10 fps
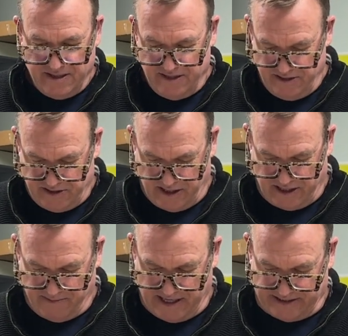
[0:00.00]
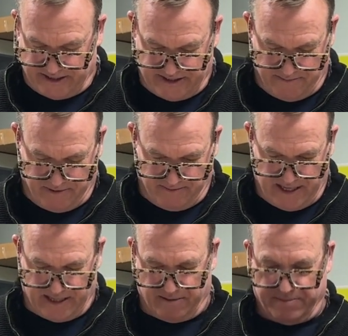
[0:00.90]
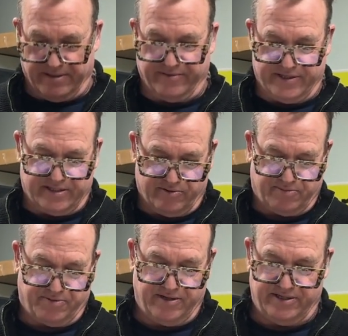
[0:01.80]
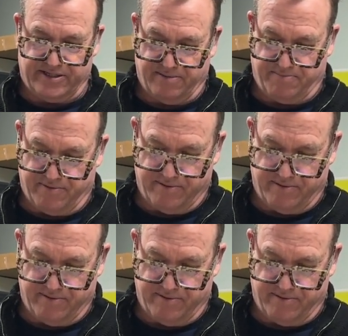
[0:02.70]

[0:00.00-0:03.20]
You talk about a simple model build. This was pretty simple.